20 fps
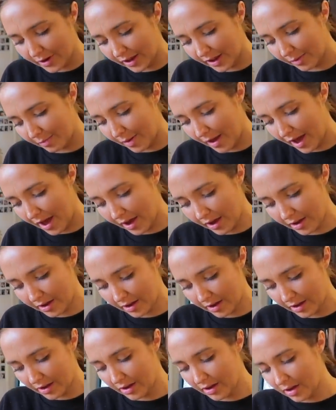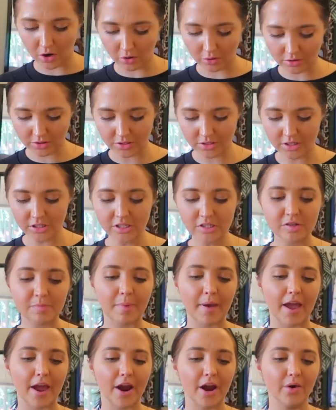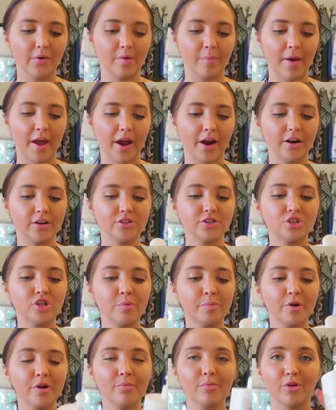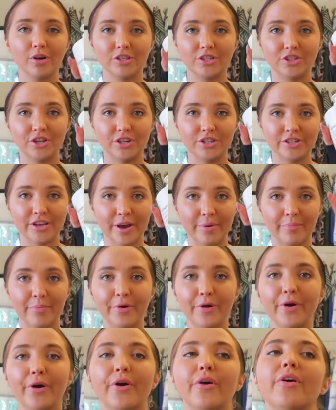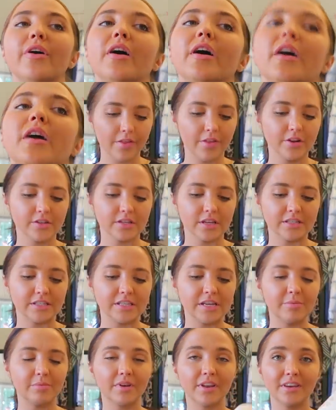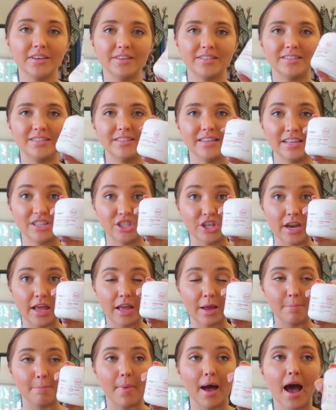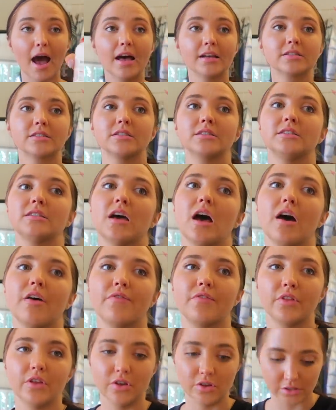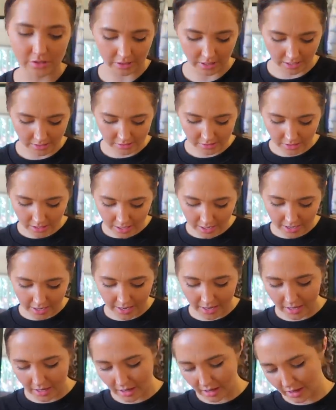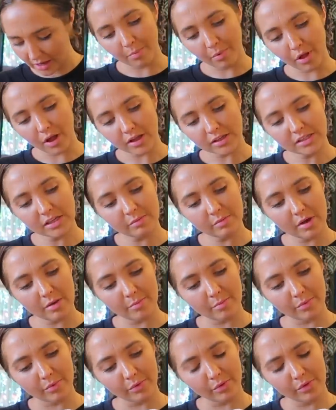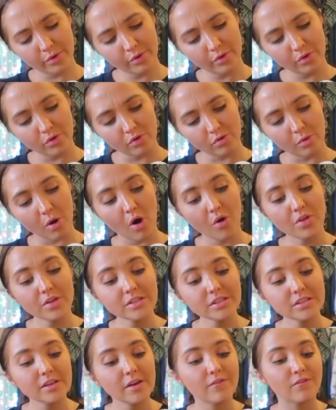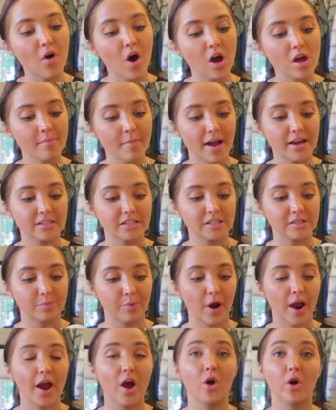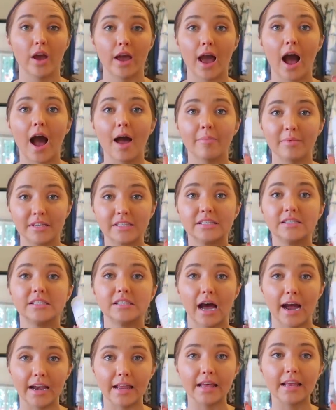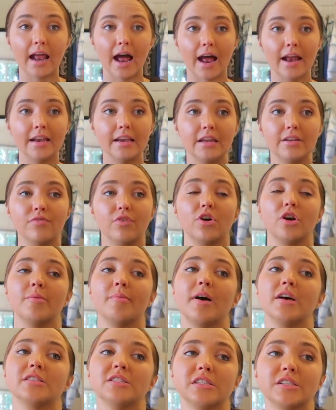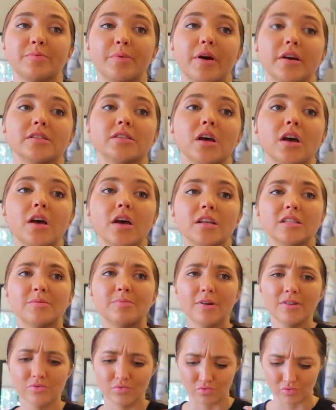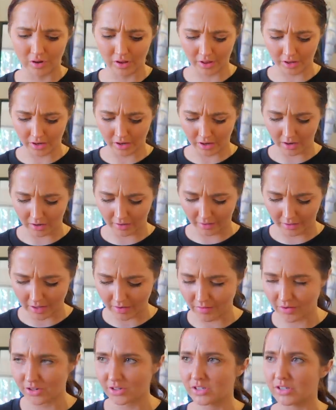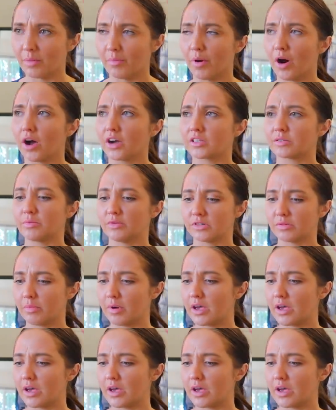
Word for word: when I get back. Don't Despair Repair Super Moisture Shampoo. There's a deep conditioning mask. Definitely using that tonight. Blossom and Bloom. Oh, this is a volumizing spray. Okay, I'm excited. I need volumizing sprays smells really good. Like even just the box smells